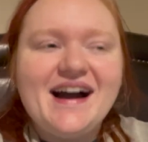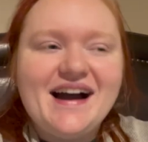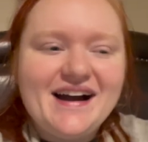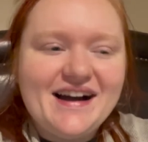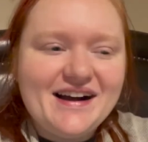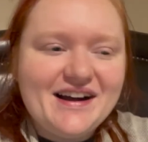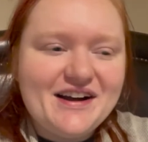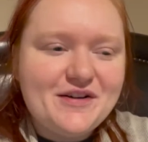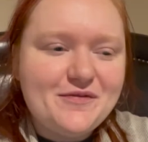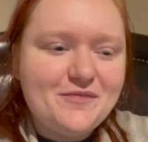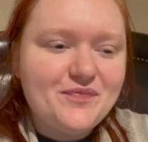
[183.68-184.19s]

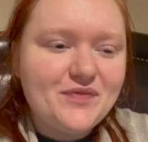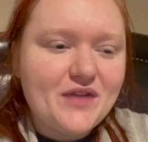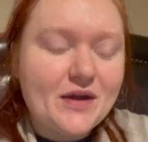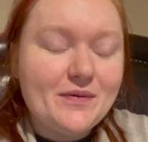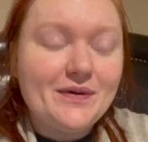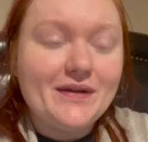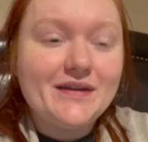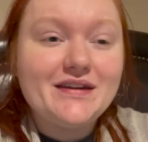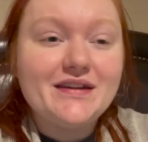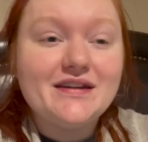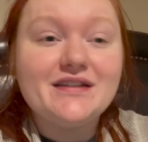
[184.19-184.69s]
um, I
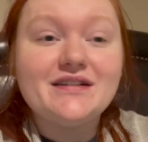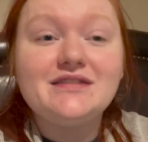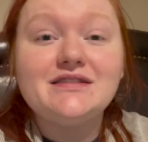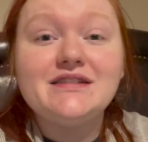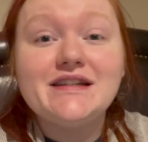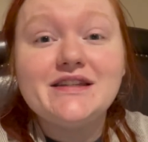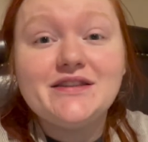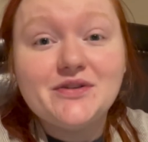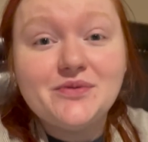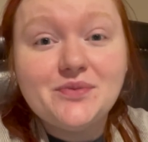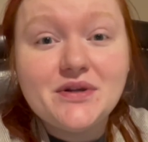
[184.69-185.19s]
probably need to
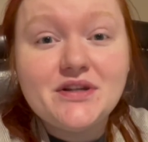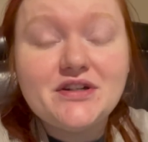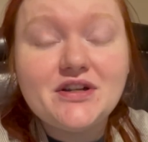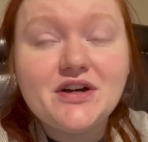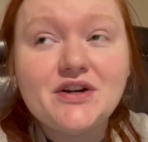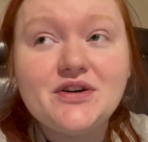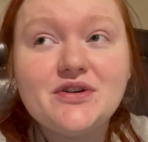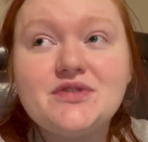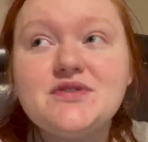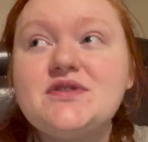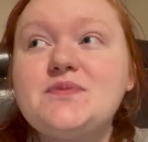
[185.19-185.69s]
clean the
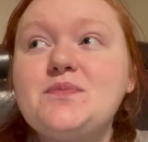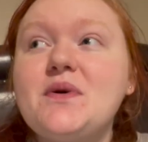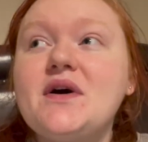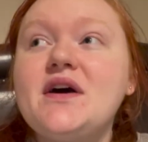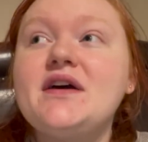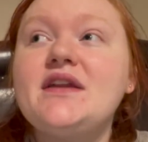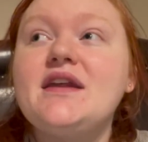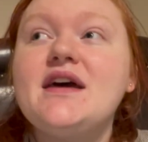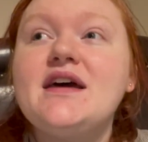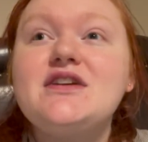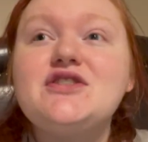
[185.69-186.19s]
windows,
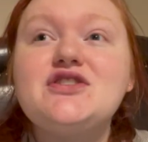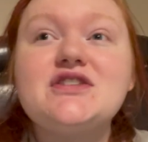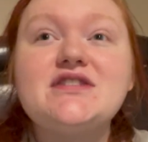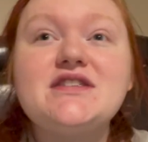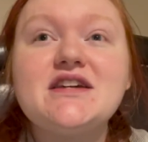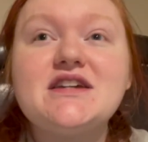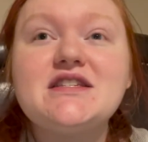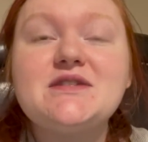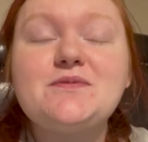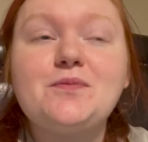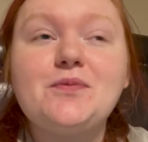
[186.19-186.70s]
but just
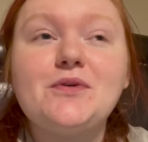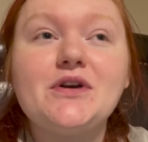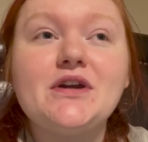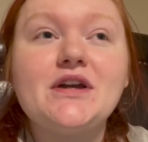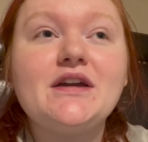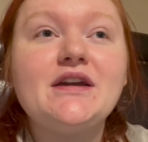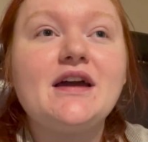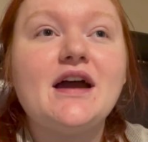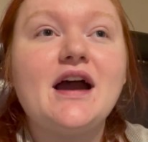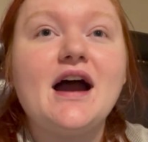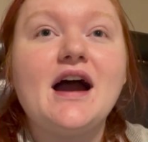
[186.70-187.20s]
like
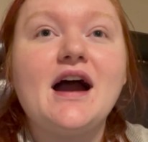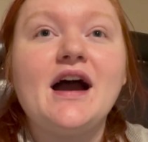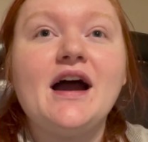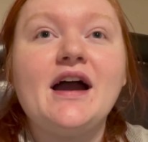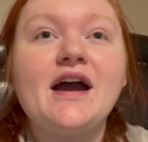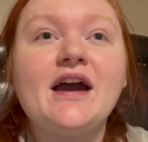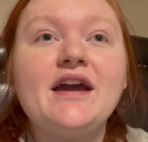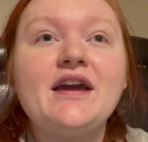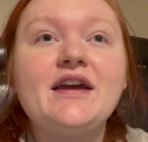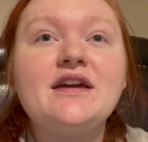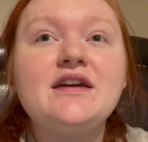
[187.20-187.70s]
spring,
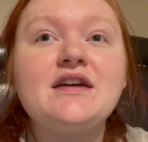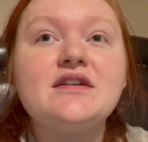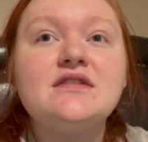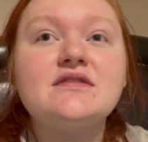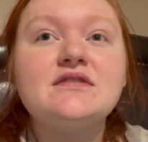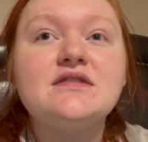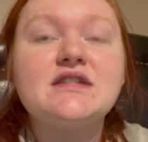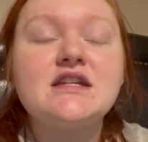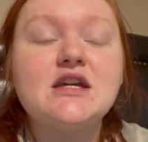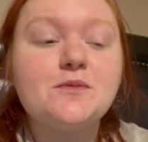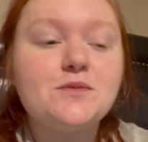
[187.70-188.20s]
I
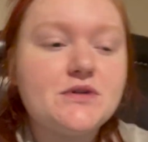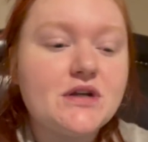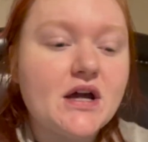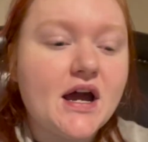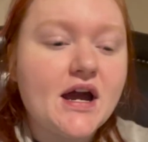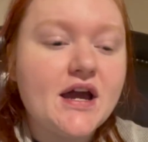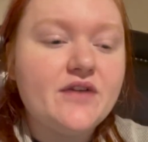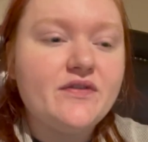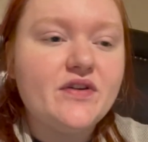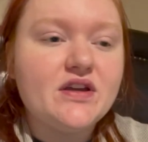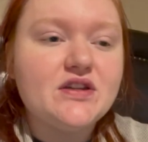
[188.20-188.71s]
deep
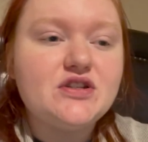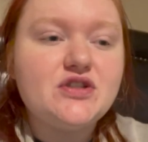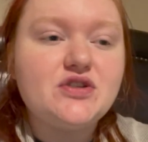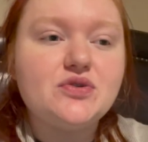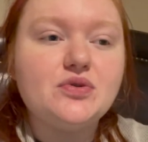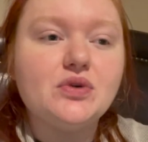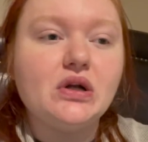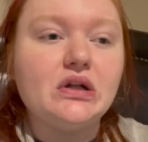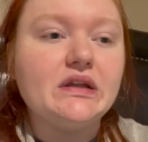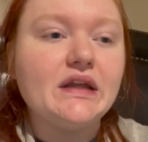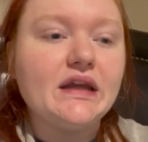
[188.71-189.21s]
dive into
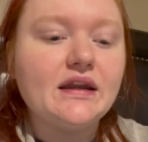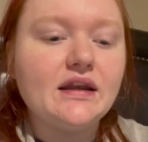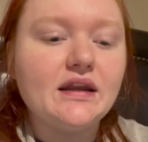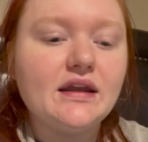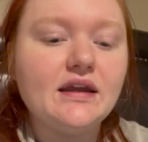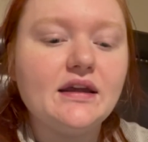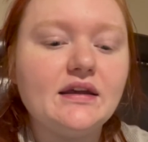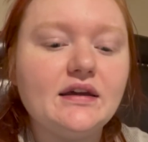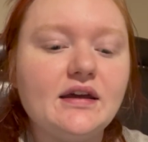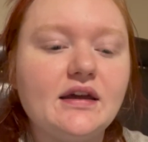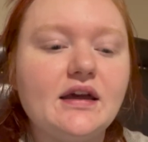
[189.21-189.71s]

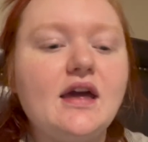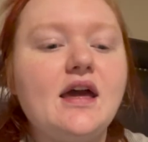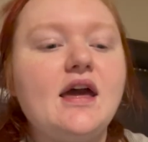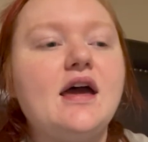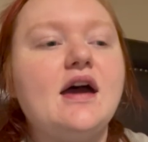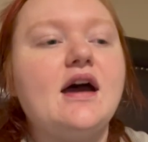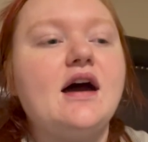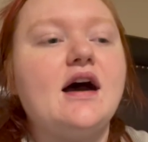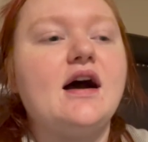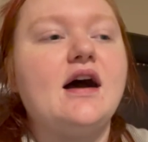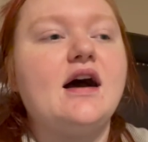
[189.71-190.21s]
cleaning,
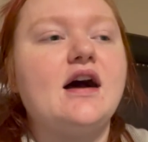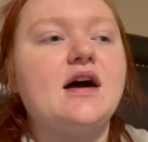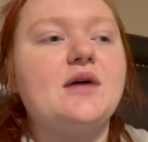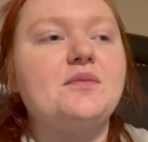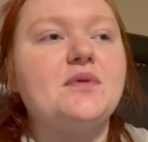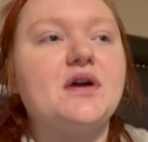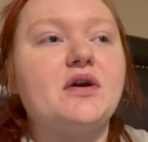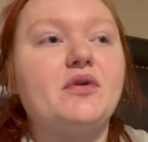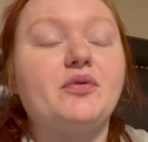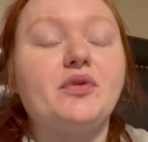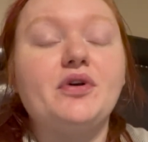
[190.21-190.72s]
um,
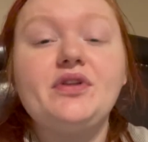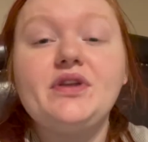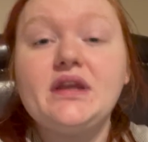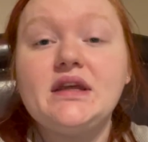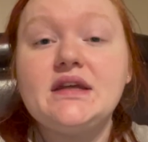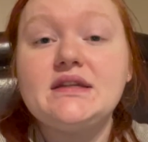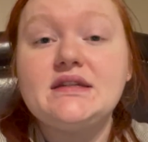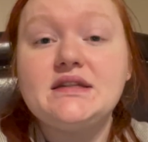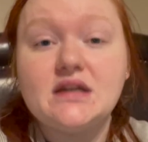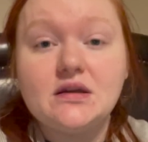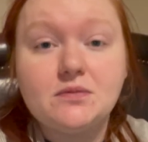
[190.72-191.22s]
really
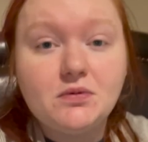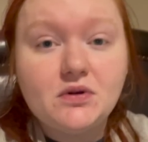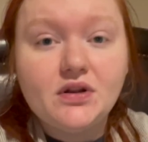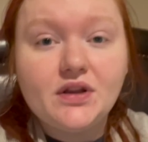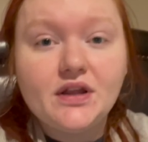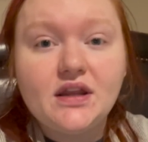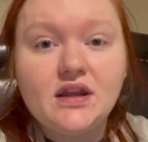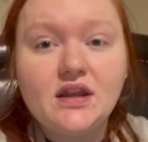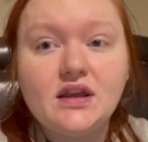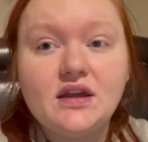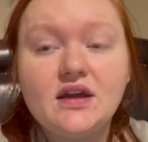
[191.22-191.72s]
deep
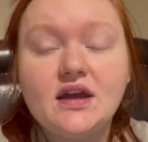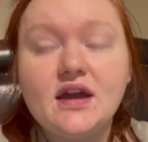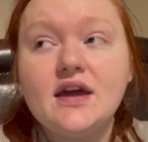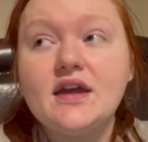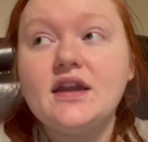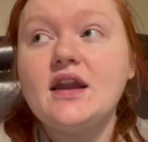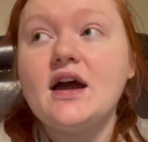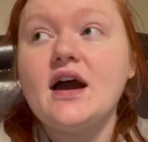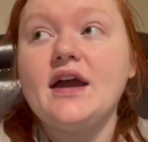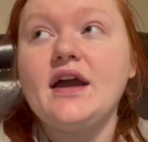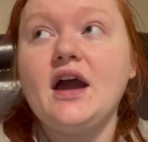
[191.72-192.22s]
cleaning,
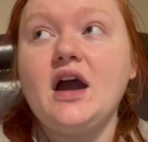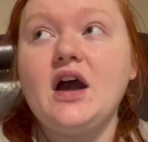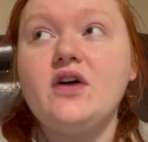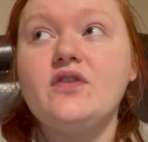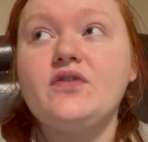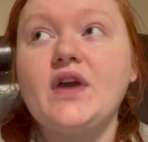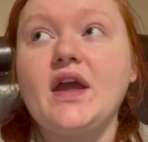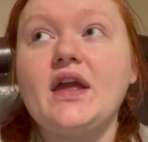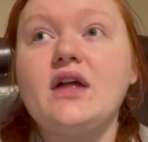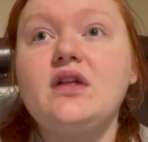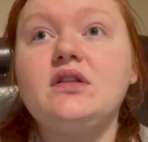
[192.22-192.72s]
and I have
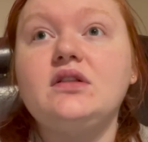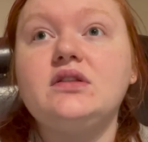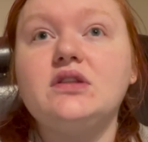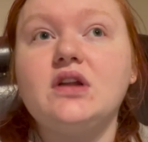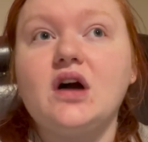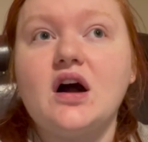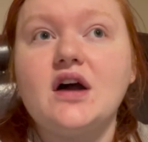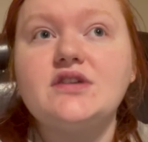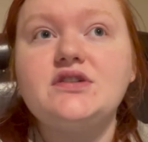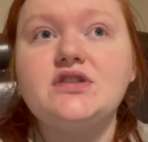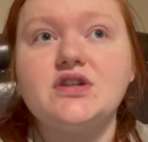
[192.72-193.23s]
a
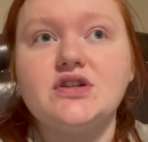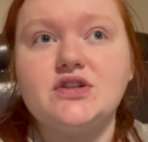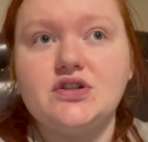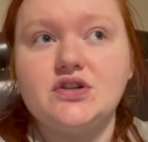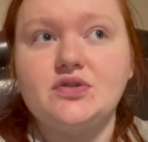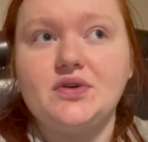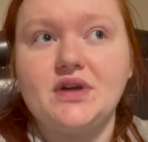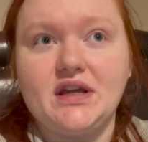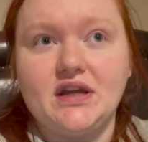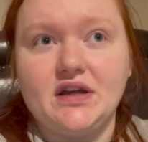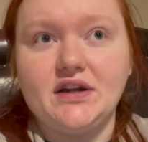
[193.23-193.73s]
lot to do
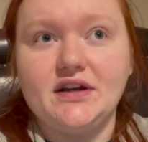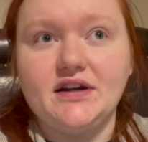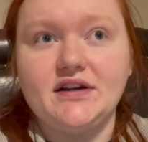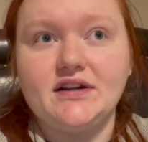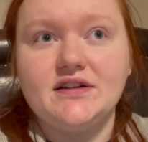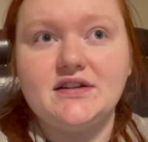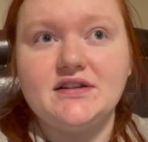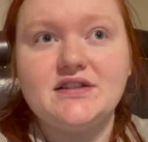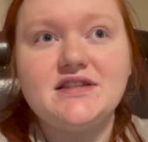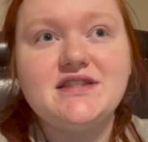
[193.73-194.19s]
here.